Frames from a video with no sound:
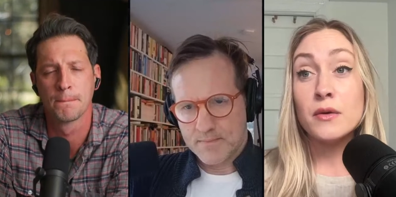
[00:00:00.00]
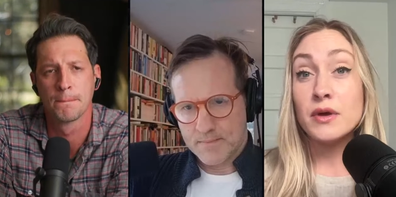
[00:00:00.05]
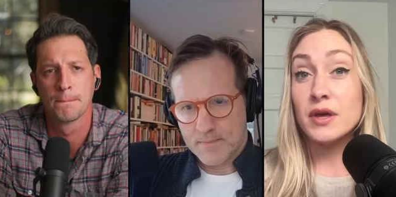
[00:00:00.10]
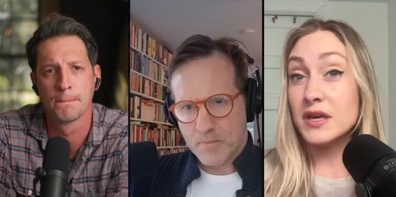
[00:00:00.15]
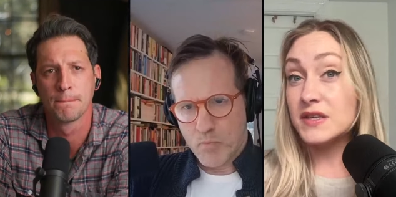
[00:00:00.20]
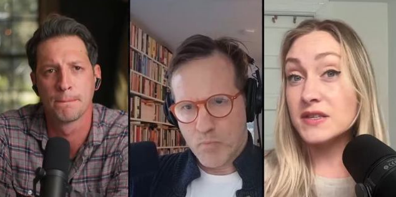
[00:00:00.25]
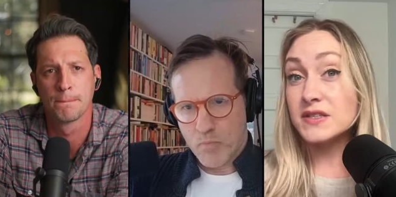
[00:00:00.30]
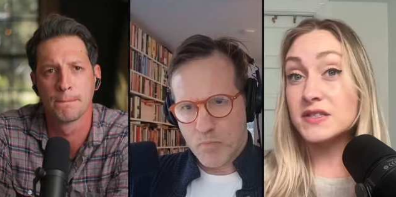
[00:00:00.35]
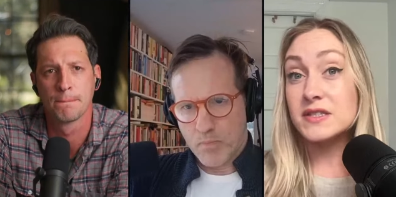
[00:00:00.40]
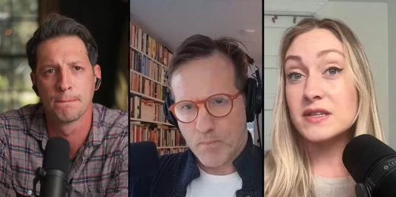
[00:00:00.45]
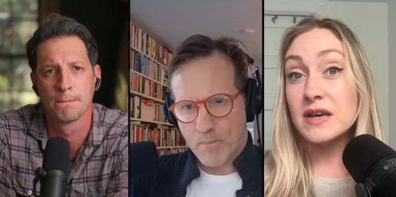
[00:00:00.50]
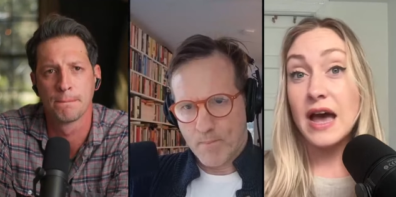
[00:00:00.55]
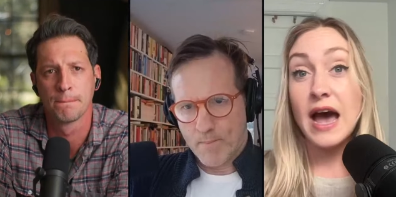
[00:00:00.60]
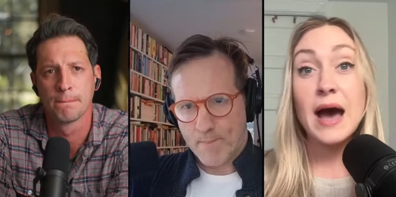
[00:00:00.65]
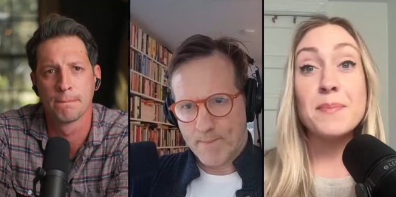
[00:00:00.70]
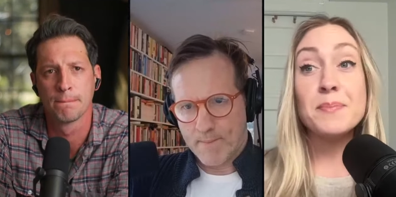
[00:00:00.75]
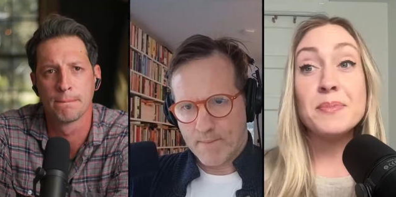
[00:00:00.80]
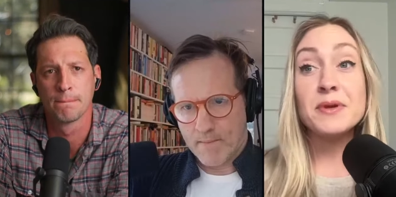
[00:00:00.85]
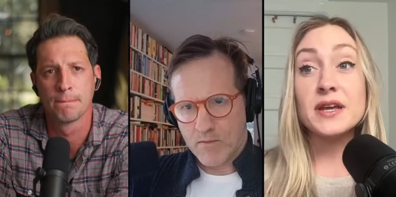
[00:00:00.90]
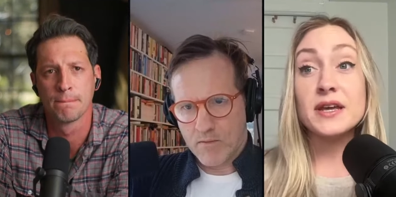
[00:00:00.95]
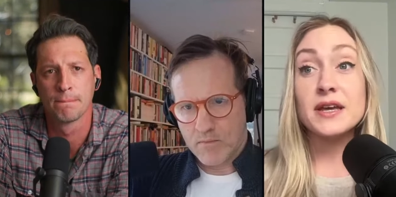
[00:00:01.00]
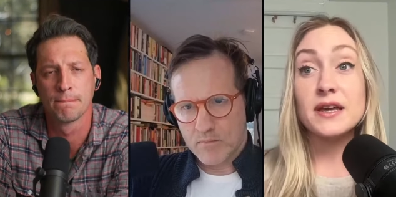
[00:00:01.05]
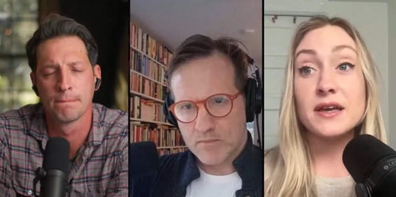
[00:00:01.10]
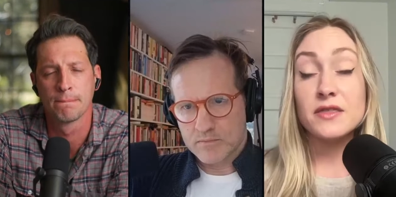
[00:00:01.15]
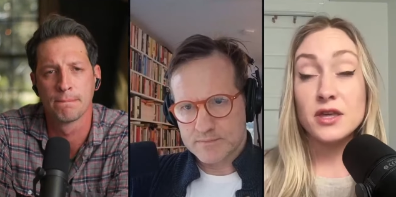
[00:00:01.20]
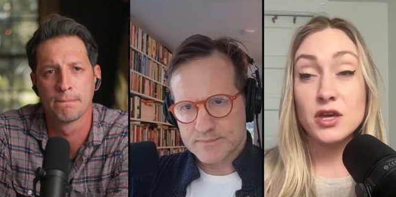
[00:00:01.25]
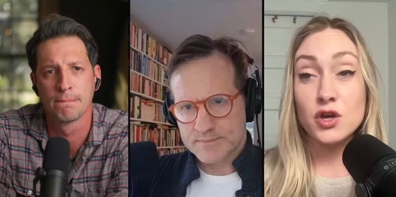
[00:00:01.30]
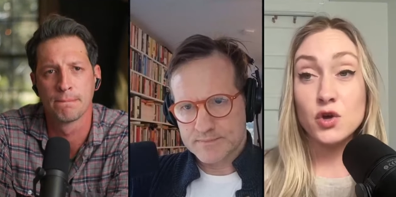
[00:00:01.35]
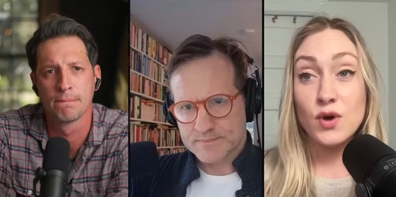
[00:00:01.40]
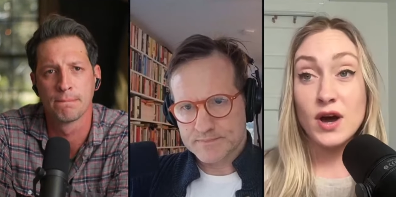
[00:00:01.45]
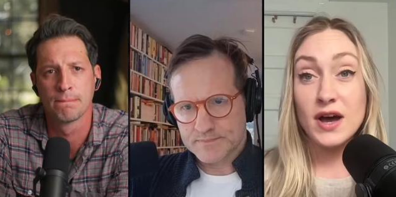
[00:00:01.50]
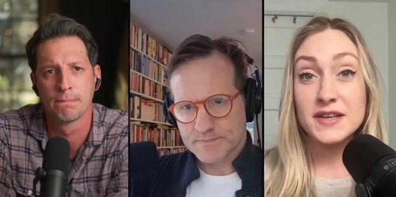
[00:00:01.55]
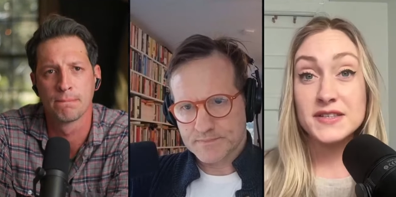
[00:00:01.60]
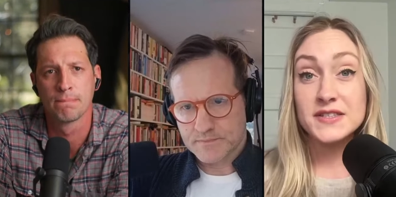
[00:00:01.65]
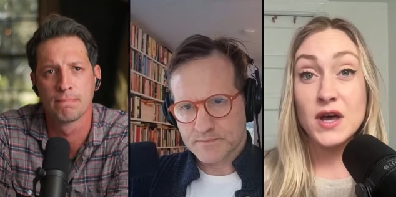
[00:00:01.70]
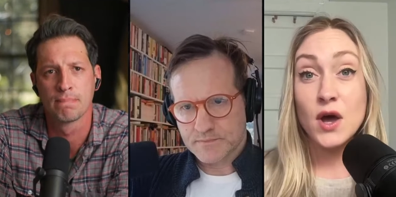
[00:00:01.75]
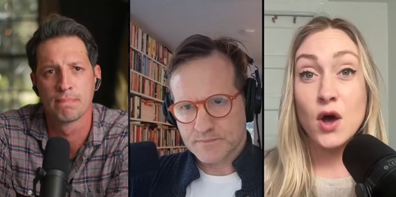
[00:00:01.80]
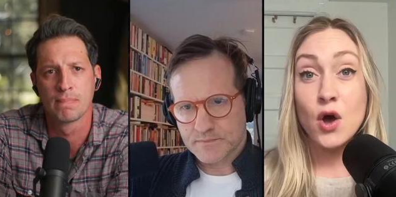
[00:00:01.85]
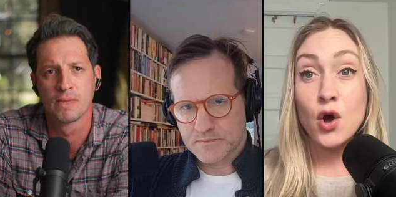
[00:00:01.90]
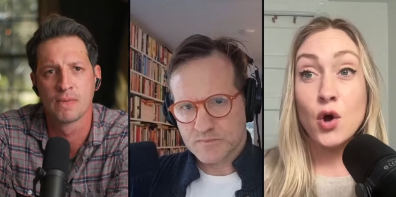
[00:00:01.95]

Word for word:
Speaker 1: is happening in the us